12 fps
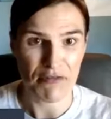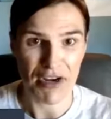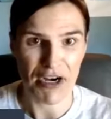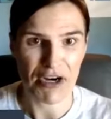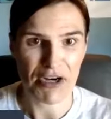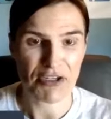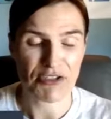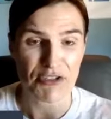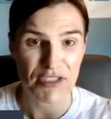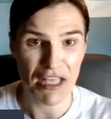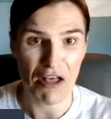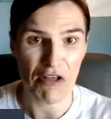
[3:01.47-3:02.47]
Fair
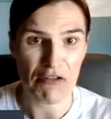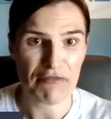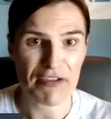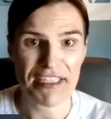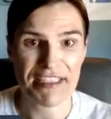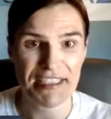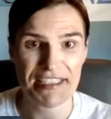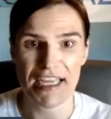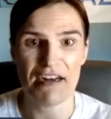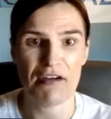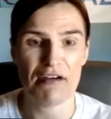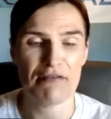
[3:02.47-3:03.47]
yourself instead
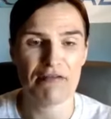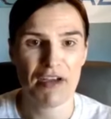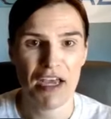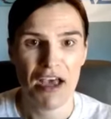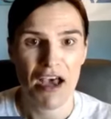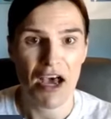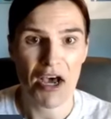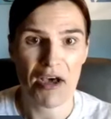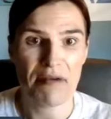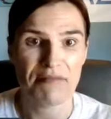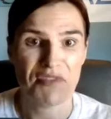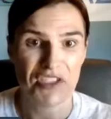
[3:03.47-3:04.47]
of
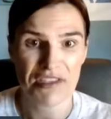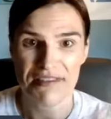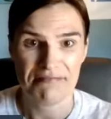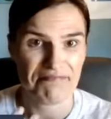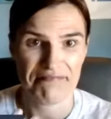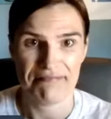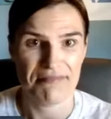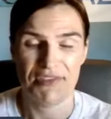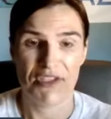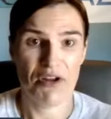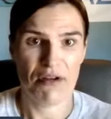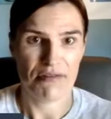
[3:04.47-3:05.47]
just
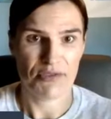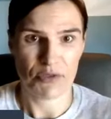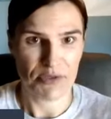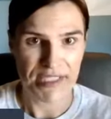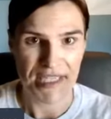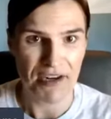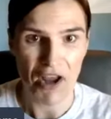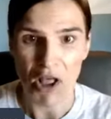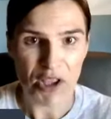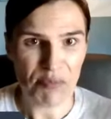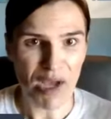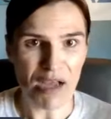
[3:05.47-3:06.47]
sourcing on
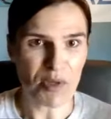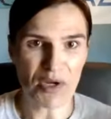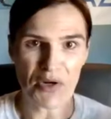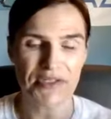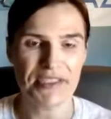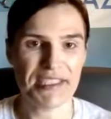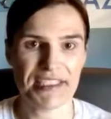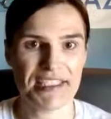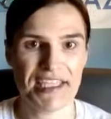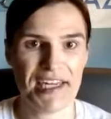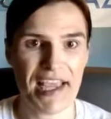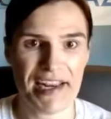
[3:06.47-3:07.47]
Alibaba or
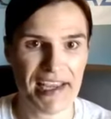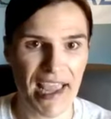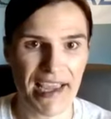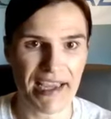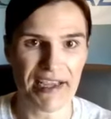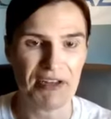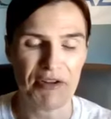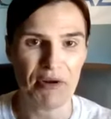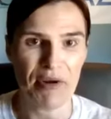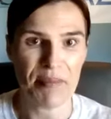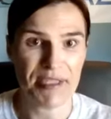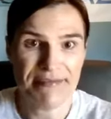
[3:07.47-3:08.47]

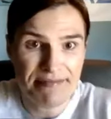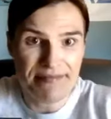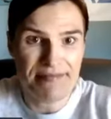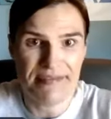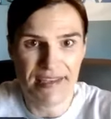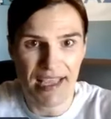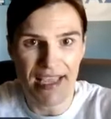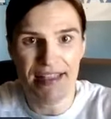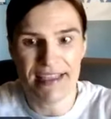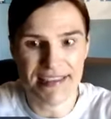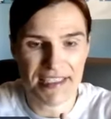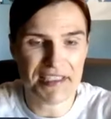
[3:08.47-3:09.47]
1688? Hey,
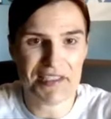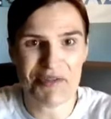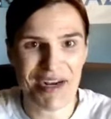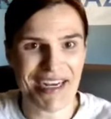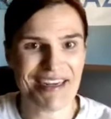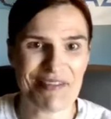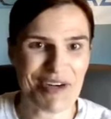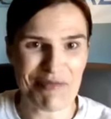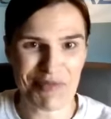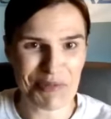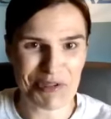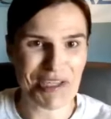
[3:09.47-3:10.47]
that's easy, right
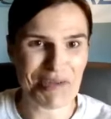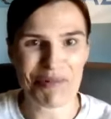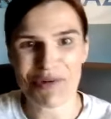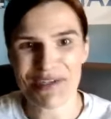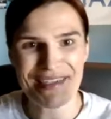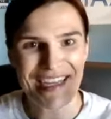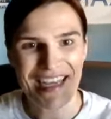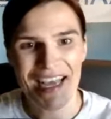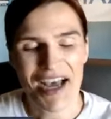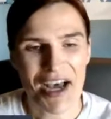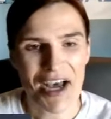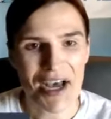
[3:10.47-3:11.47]
from your keyboard.
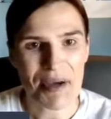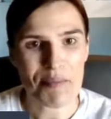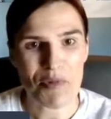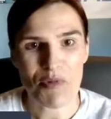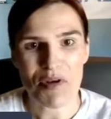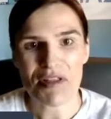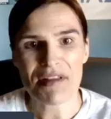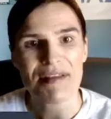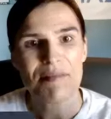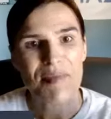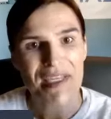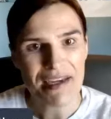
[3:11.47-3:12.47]
Well,
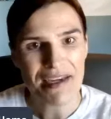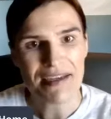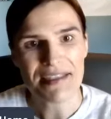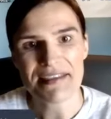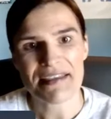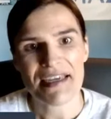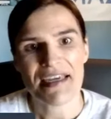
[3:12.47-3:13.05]
because